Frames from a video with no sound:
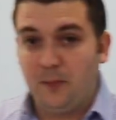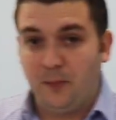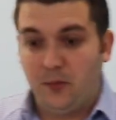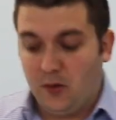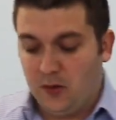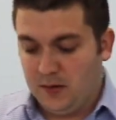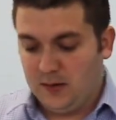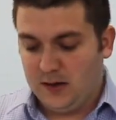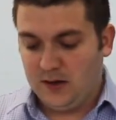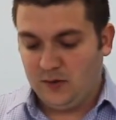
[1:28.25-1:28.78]

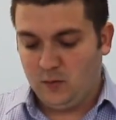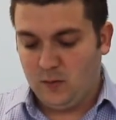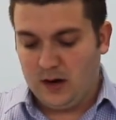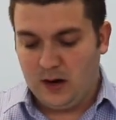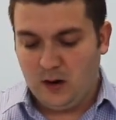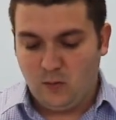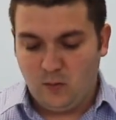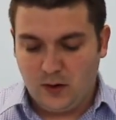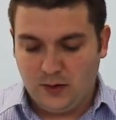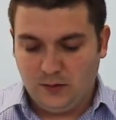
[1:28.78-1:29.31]
point. That's what I
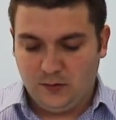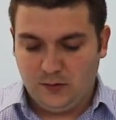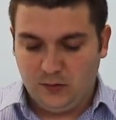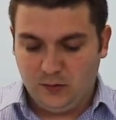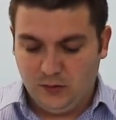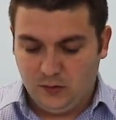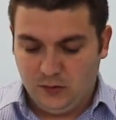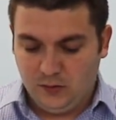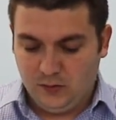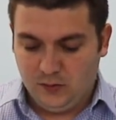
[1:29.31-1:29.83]
want
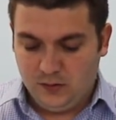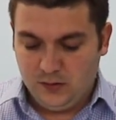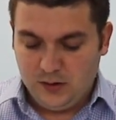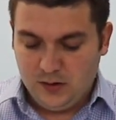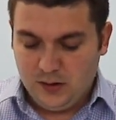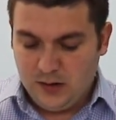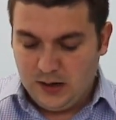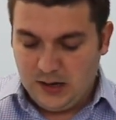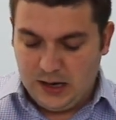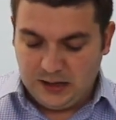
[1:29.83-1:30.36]
to
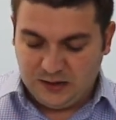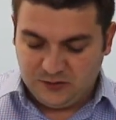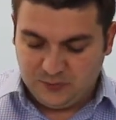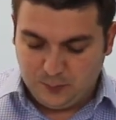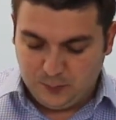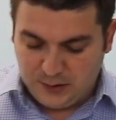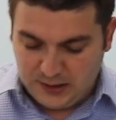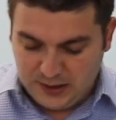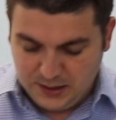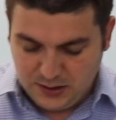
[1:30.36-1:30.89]

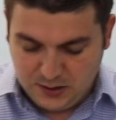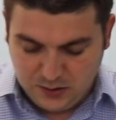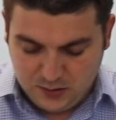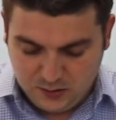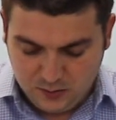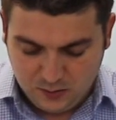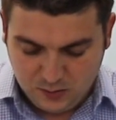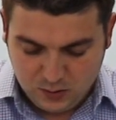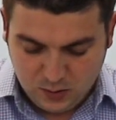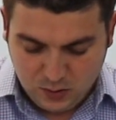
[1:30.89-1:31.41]
explain you.